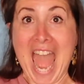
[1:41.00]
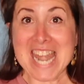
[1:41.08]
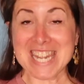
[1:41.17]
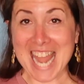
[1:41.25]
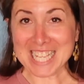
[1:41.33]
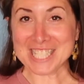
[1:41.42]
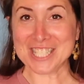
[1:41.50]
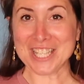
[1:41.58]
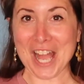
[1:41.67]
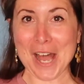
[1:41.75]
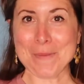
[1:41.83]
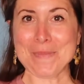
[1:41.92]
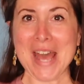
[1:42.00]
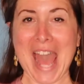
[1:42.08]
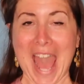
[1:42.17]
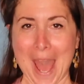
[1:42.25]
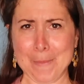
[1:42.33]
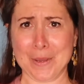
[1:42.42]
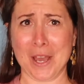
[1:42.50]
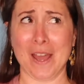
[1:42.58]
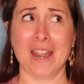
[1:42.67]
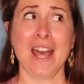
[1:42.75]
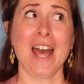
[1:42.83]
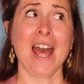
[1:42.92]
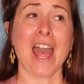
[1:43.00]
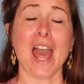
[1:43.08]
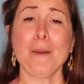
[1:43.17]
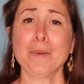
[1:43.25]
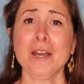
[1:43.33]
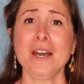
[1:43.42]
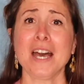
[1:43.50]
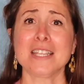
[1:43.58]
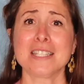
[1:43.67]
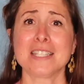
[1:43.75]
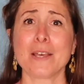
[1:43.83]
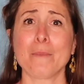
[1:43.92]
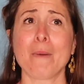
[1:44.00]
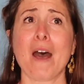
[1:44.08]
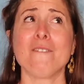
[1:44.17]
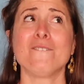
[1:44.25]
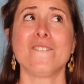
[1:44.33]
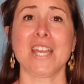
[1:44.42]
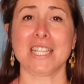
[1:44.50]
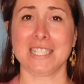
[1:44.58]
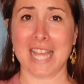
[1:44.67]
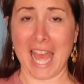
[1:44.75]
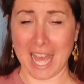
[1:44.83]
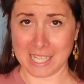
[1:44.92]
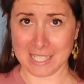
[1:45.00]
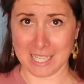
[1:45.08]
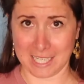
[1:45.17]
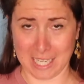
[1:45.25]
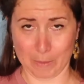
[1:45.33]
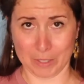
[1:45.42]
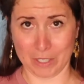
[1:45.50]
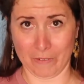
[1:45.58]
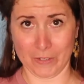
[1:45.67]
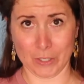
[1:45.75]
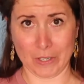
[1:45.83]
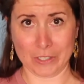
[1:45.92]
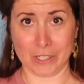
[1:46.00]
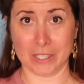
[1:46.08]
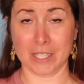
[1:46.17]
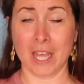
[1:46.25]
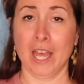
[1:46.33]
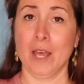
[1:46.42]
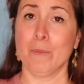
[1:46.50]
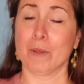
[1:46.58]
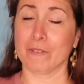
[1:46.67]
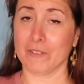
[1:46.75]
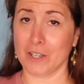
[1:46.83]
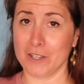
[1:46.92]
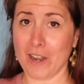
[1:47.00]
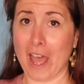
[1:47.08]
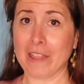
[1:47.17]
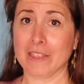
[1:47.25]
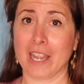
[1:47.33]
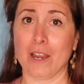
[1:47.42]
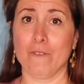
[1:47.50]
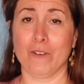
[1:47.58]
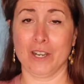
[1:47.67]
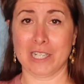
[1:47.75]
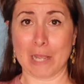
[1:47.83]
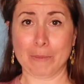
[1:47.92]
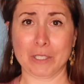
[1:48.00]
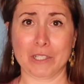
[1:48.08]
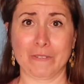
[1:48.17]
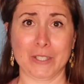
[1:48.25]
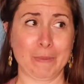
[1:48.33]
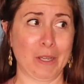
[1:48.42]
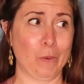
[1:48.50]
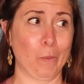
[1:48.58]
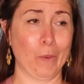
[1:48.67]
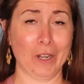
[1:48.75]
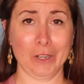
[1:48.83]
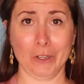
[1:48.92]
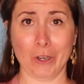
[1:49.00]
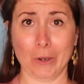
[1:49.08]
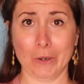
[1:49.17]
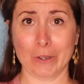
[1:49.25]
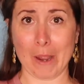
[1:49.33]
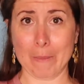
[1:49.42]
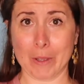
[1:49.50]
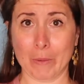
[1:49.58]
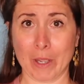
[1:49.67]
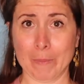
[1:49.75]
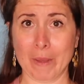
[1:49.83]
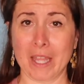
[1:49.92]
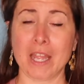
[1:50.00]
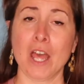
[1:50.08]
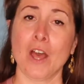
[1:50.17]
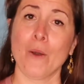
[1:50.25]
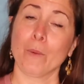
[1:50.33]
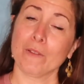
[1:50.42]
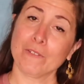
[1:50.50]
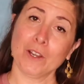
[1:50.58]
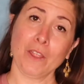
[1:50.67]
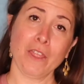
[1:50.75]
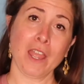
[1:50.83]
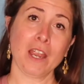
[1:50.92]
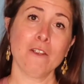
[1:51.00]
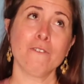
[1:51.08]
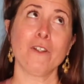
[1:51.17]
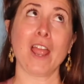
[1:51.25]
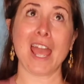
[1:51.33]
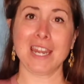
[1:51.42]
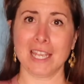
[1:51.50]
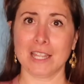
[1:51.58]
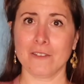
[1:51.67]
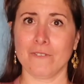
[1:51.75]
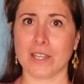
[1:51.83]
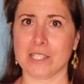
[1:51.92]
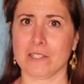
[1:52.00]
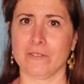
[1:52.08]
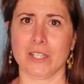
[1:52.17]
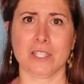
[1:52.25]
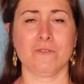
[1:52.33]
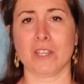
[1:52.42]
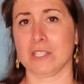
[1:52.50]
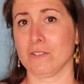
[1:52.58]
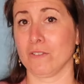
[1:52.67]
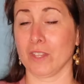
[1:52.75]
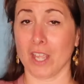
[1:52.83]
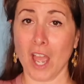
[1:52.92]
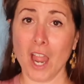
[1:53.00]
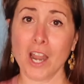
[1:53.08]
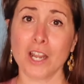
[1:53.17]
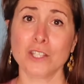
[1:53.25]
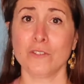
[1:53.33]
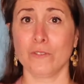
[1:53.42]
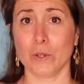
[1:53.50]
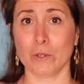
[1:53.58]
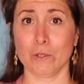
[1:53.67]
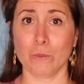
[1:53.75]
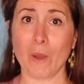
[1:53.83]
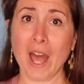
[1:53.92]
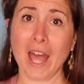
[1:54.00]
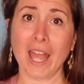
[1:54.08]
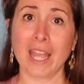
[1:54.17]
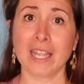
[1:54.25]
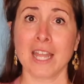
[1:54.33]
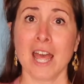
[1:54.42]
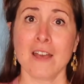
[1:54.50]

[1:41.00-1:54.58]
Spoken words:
Next stop, Epcot. Epcot has some fantastic table service restaurants, but if you're not there for a table service meal, where do you go to grab a quick bite? Well, if you're there for any of the festivals, Festival of the Arts, Food and Wine,